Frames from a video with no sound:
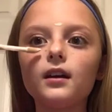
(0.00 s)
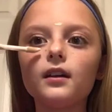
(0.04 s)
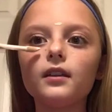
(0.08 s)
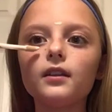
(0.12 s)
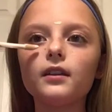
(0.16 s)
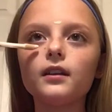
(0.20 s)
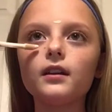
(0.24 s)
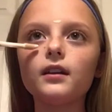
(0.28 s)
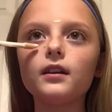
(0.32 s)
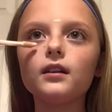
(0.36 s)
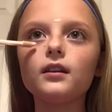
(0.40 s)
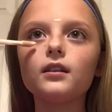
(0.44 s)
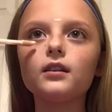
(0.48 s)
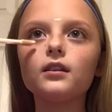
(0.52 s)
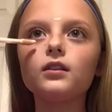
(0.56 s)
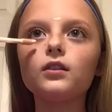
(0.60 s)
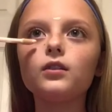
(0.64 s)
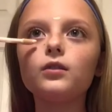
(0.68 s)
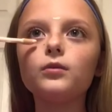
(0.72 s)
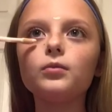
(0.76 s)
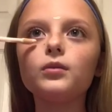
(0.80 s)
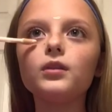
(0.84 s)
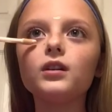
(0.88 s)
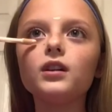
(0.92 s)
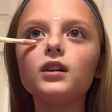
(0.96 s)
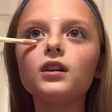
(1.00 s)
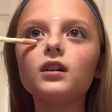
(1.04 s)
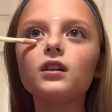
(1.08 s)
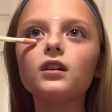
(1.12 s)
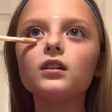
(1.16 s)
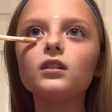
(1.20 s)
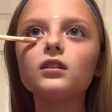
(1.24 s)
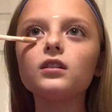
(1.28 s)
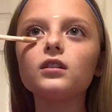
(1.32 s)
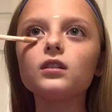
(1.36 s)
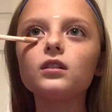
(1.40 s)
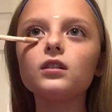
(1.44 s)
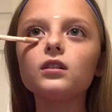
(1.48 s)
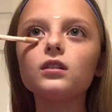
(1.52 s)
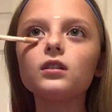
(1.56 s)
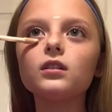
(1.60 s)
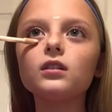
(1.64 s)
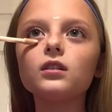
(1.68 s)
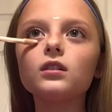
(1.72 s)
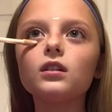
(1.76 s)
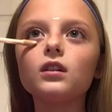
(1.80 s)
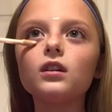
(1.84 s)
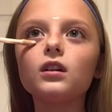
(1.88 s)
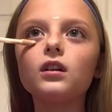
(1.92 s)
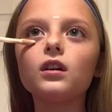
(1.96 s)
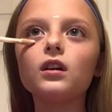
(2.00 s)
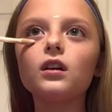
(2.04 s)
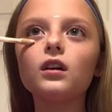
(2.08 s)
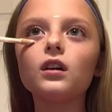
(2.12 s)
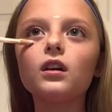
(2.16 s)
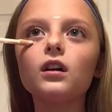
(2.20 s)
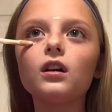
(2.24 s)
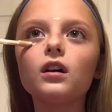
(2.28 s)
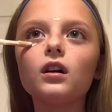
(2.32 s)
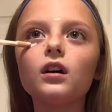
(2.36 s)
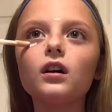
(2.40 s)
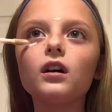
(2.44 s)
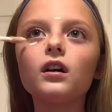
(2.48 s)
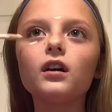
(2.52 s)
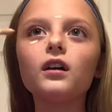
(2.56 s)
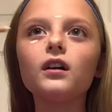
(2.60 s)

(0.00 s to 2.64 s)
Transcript: Then you put it under your eye.